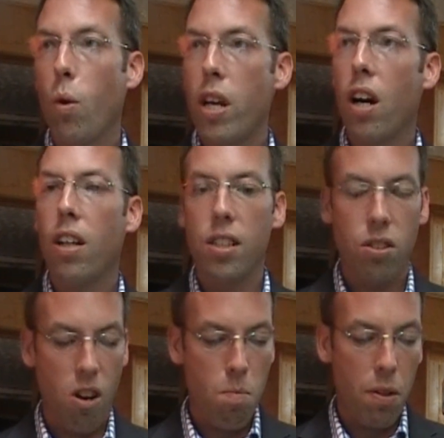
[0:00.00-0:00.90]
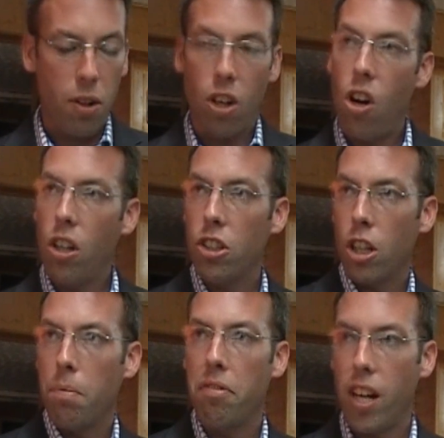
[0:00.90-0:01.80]
We are concerned with the
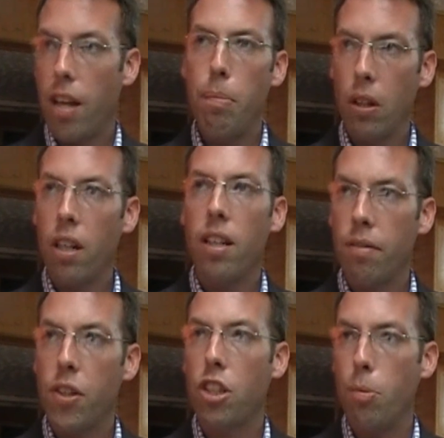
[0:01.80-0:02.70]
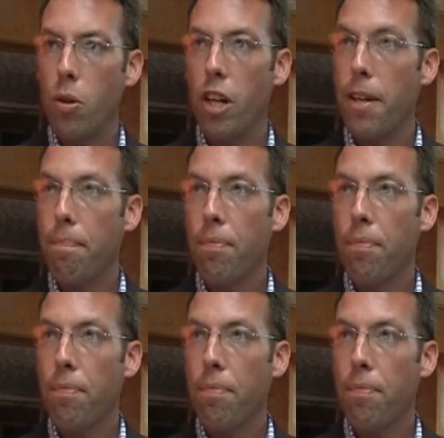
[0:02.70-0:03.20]
long-term viability of this community.